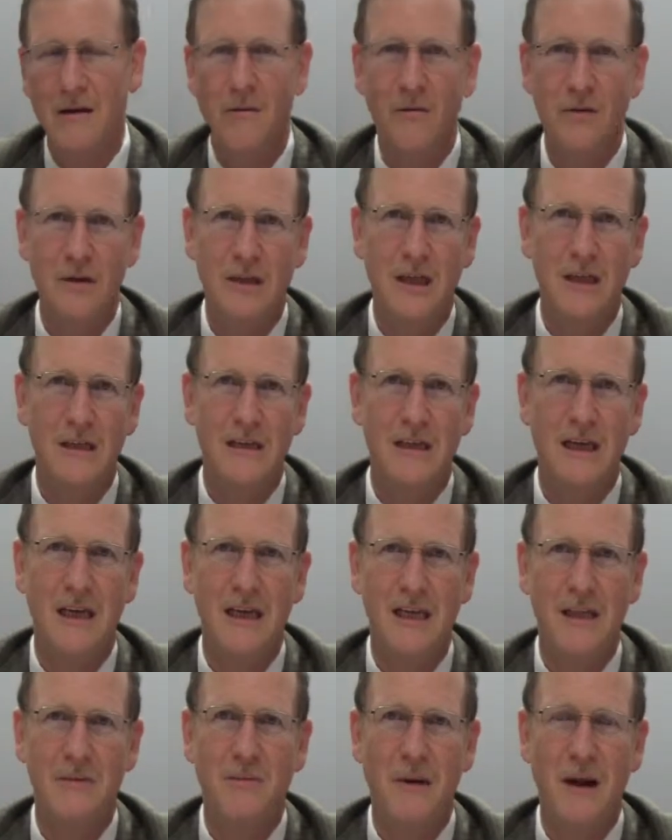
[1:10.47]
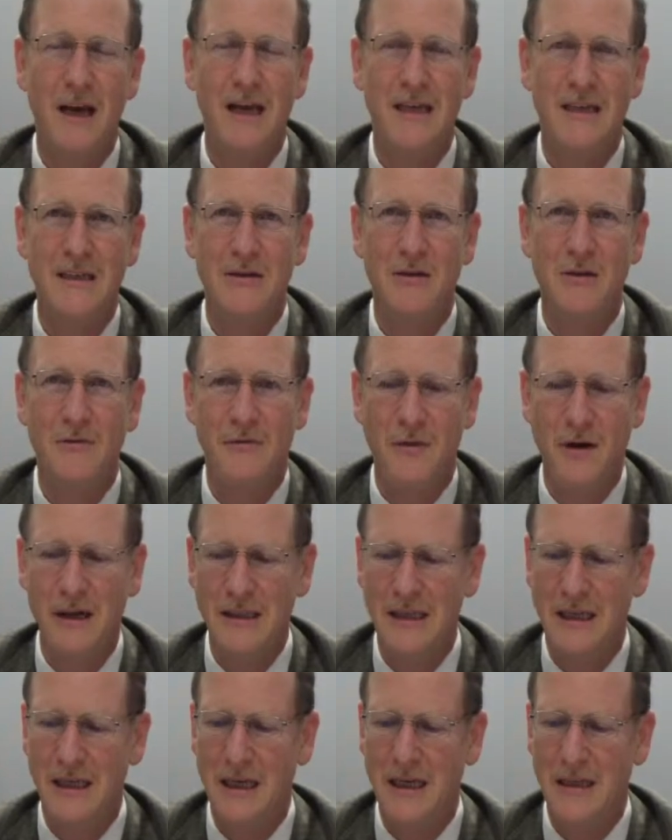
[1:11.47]
which is his place of
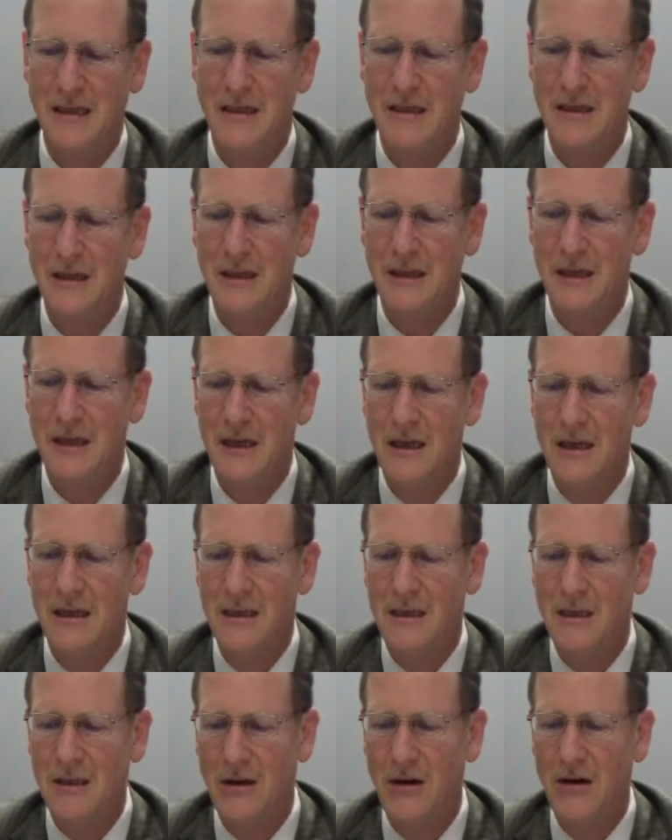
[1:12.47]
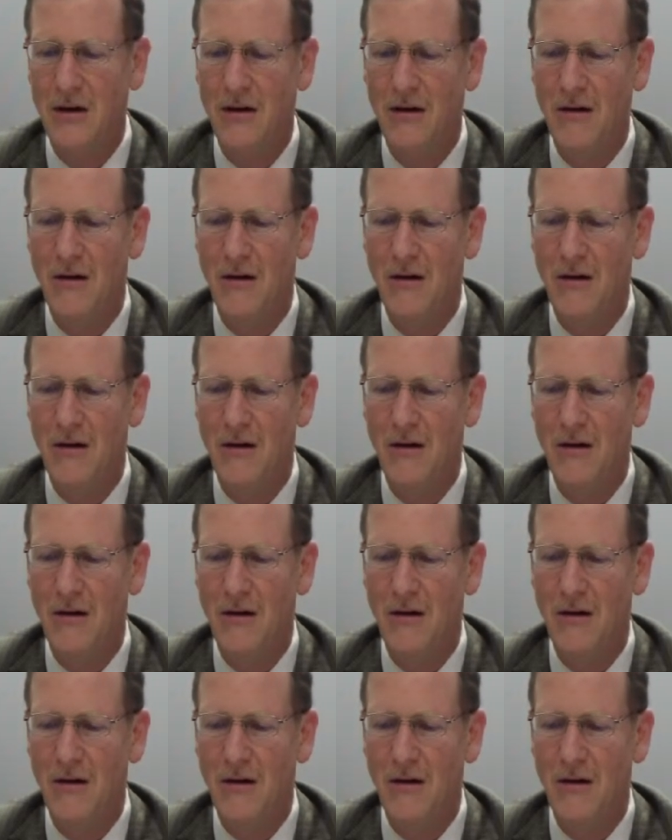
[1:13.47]
residence. So